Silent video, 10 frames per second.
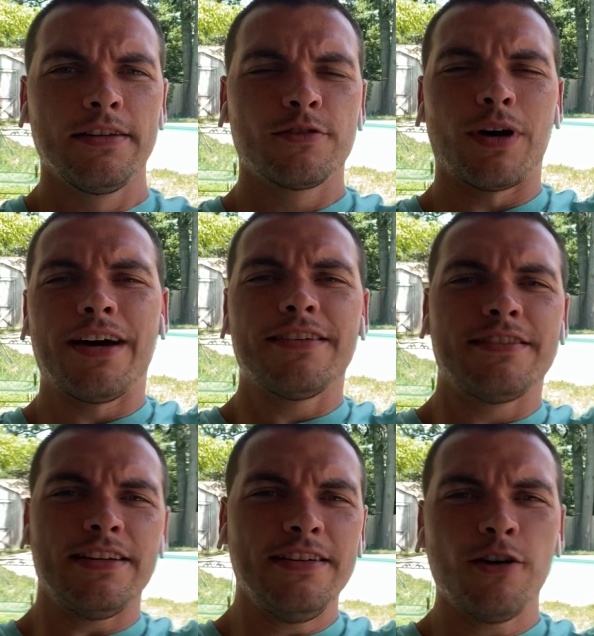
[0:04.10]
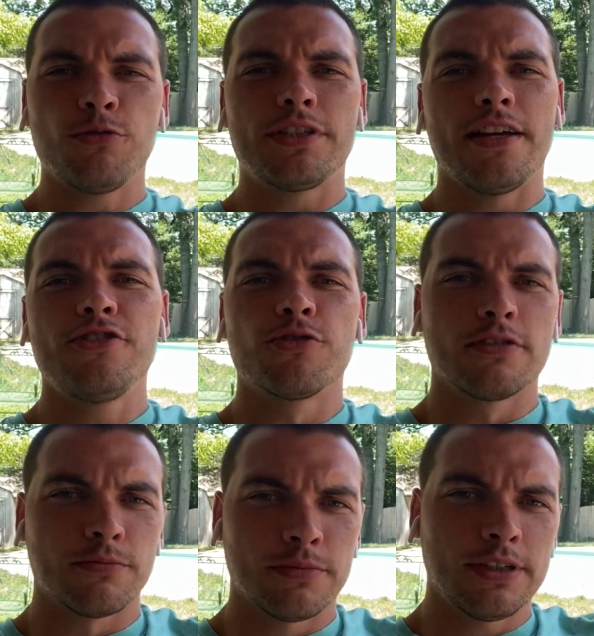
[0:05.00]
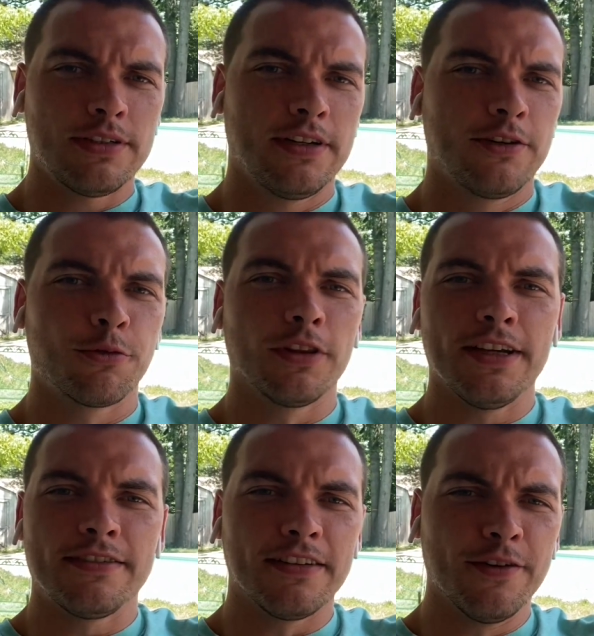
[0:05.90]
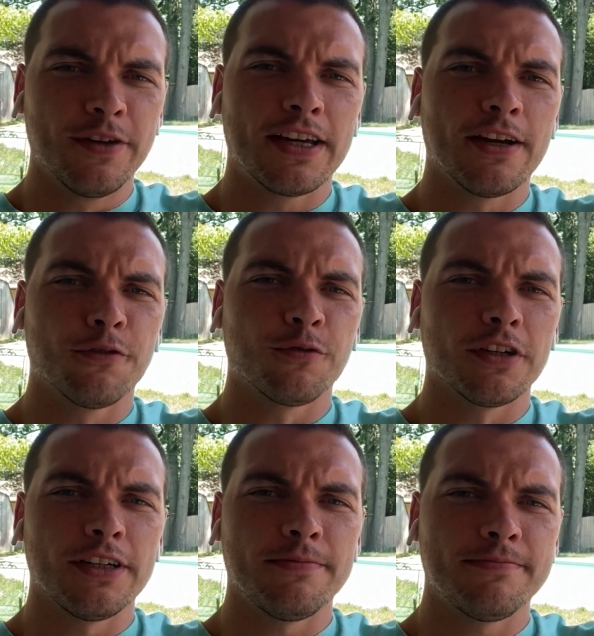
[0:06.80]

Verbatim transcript: So how does egocentrism relate to living carefree?